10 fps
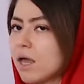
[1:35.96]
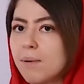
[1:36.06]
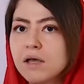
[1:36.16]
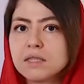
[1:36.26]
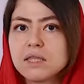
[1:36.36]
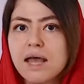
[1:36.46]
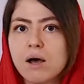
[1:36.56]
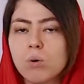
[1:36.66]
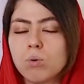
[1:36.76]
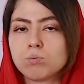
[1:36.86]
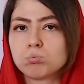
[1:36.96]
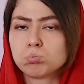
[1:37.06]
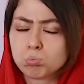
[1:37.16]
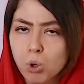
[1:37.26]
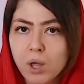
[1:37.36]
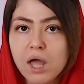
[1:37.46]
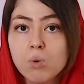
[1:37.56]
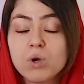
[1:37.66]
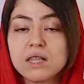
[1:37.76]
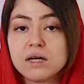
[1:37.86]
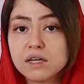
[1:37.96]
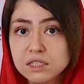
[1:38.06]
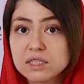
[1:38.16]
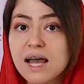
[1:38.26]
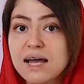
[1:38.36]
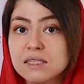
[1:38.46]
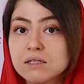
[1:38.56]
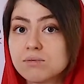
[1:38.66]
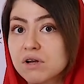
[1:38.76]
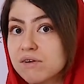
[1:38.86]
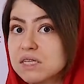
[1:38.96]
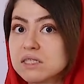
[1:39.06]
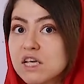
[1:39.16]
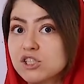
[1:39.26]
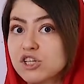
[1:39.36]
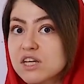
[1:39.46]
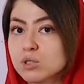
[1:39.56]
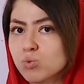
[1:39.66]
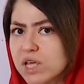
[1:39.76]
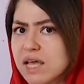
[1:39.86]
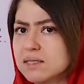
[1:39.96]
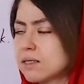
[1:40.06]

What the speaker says: about now. Okay, we learned that the previous sessions. We can